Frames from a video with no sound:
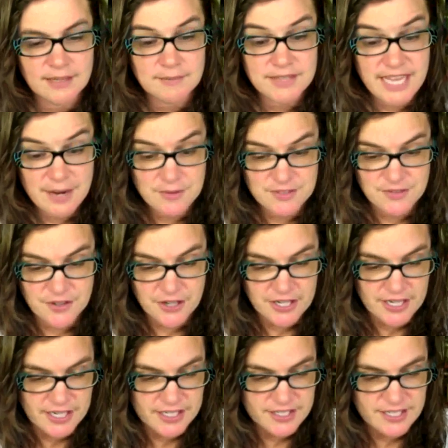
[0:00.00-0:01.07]
That was very
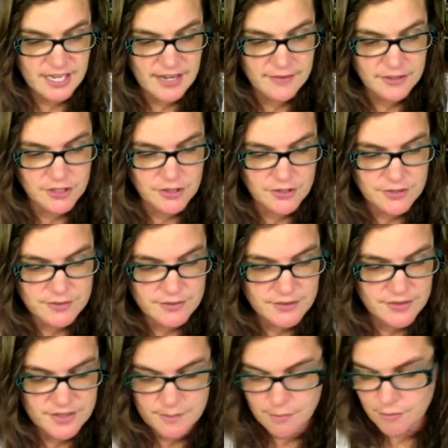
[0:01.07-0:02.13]
nice to have a little
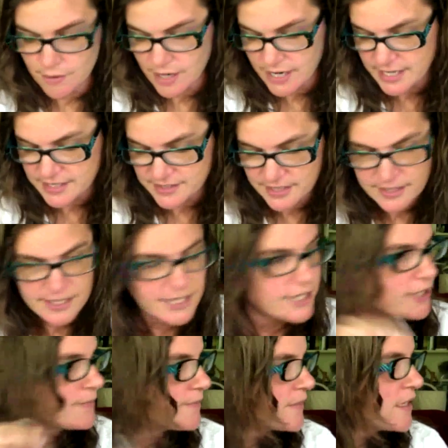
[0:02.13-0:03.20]
surprise in there.